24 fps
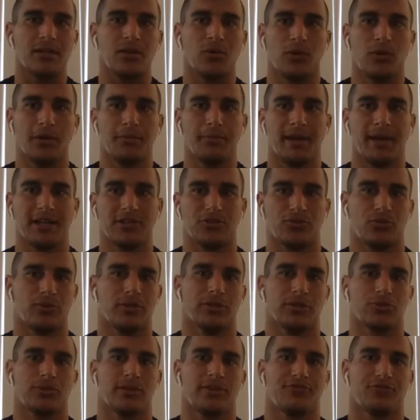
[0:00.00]
Went back to
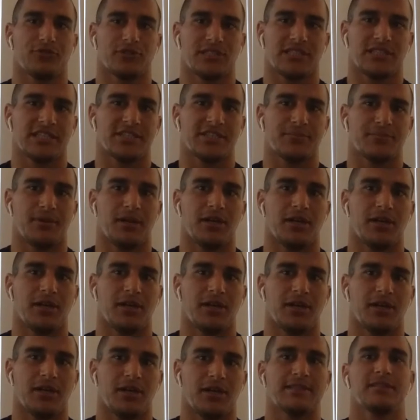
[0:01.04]
Israel for 6
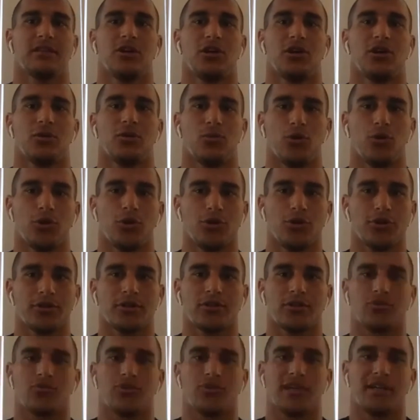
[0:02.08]
months,
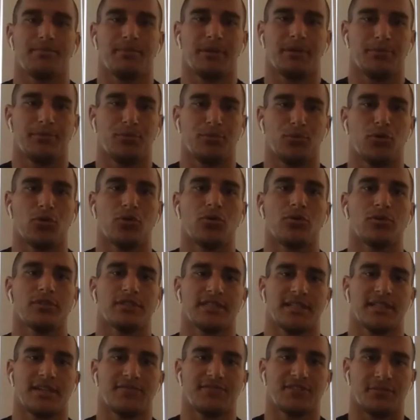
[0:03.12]
worked, trained people,
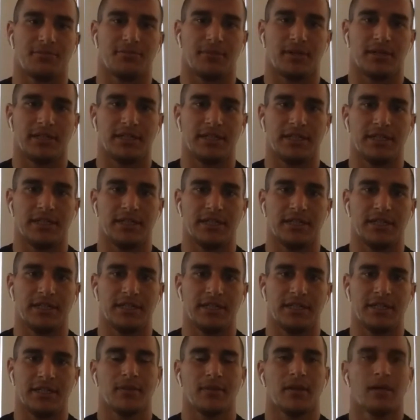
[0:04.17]
saved some money,
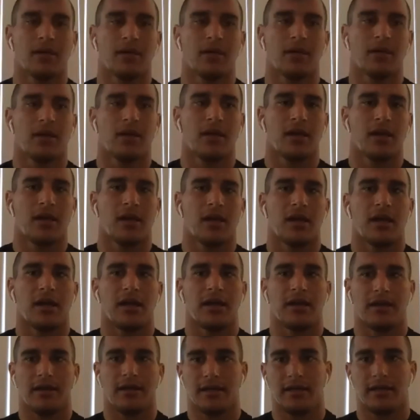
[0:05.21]

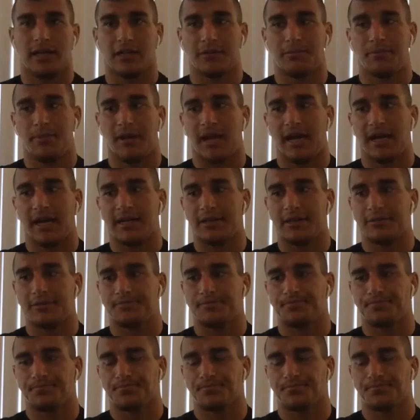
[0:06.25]
got back,